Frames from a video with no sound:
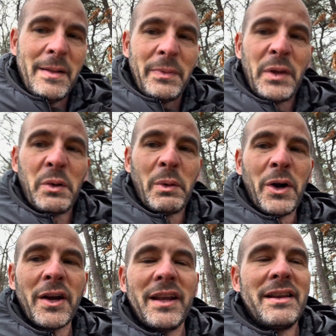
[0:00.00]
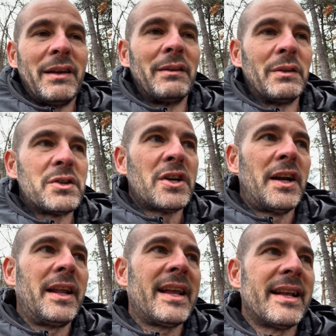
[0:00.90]
They're working you. They're
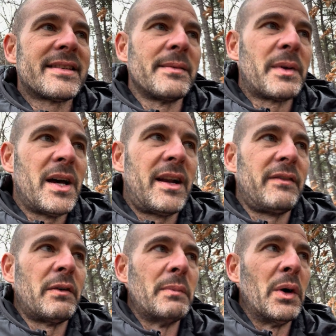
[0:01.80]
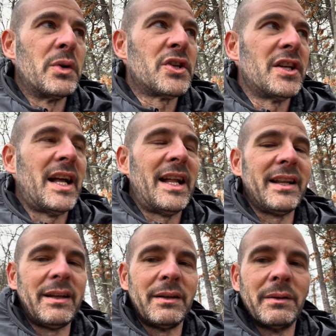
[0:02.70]
trying to get some kind of emotion out of
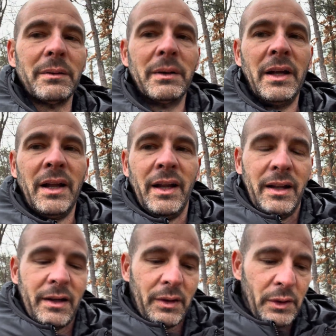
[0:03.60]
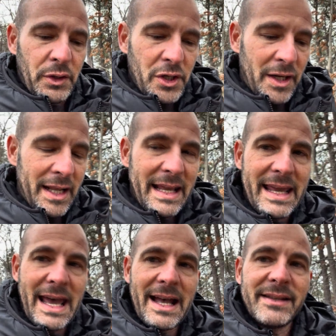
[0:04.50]
you, or they're trying to
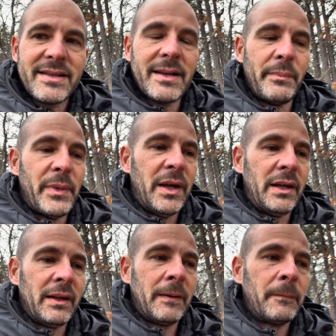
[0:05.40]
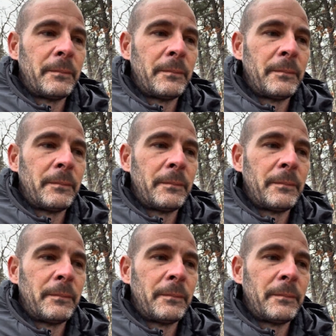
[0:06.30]
get something